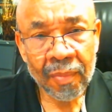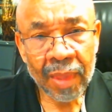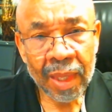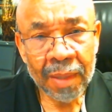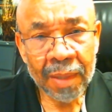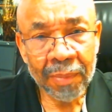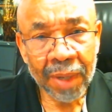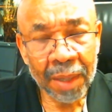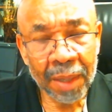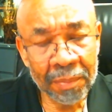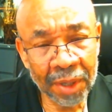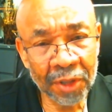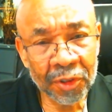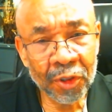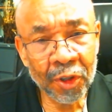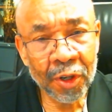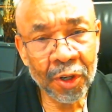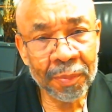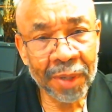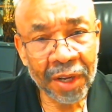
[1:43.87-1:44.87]
My
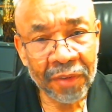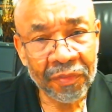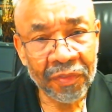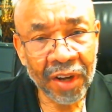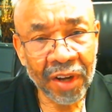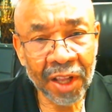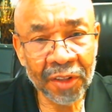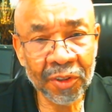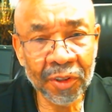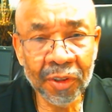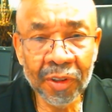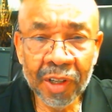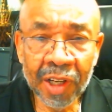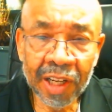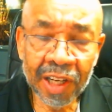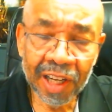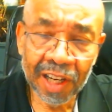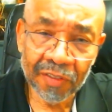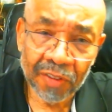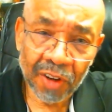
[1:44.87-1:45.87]
mother and my father
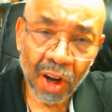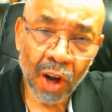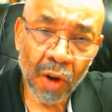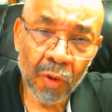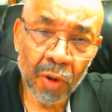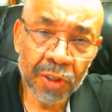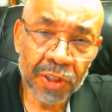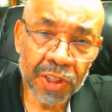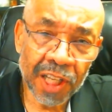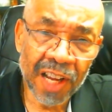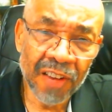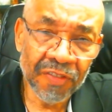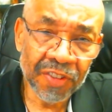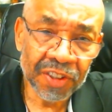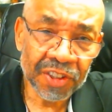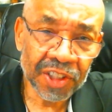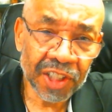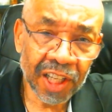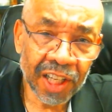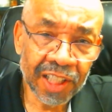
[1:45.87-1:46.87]
have always
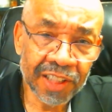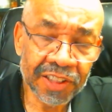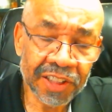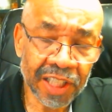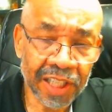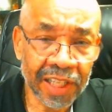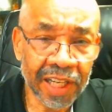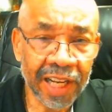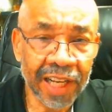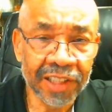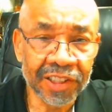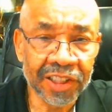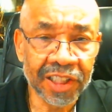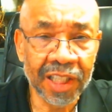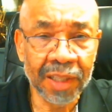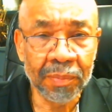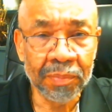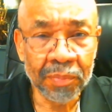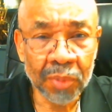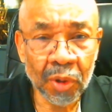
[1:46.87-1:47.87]
emphasized that as
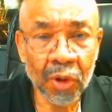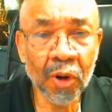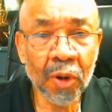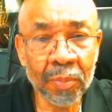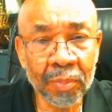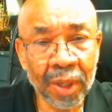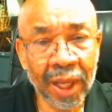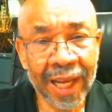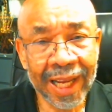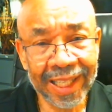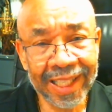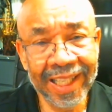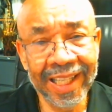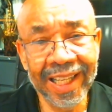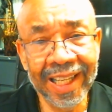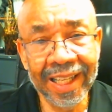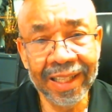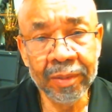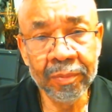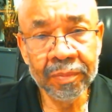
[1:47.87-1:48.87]
a poor black
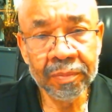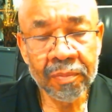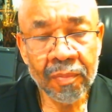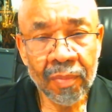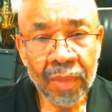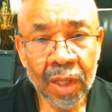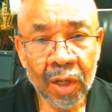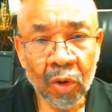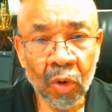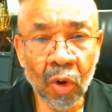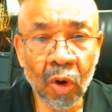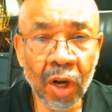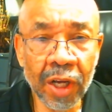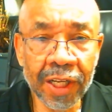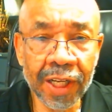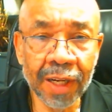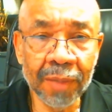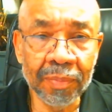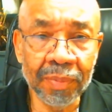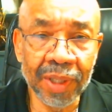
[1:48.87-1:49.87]
kid growing
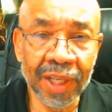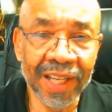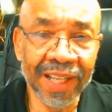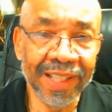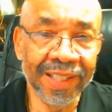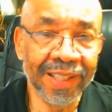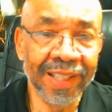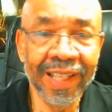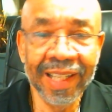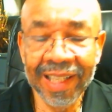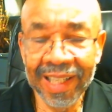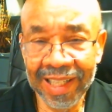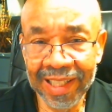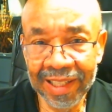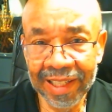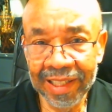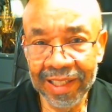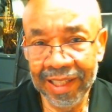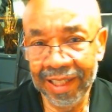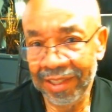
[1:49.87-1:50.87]
up in
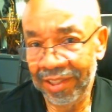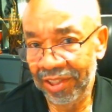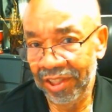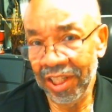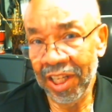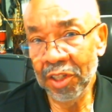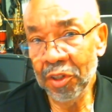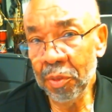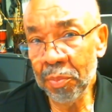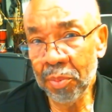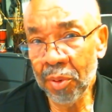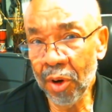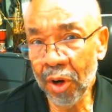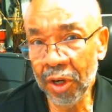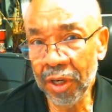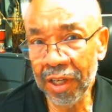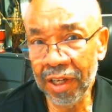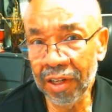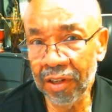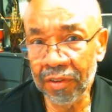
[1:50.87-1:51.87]
a southern
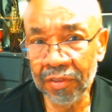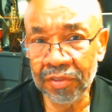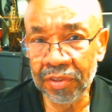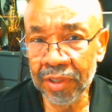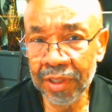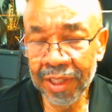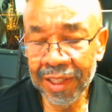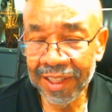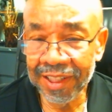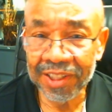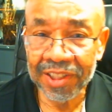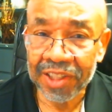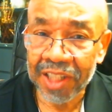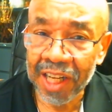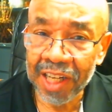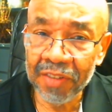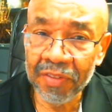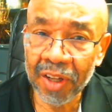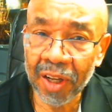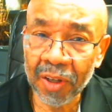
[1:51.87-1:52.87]
part of the
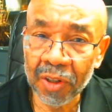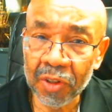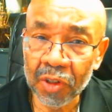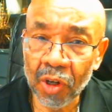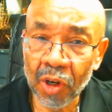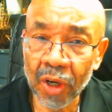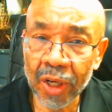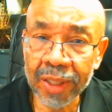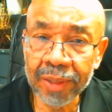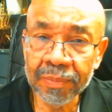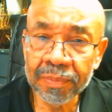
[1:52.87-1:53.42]
state of Illinois,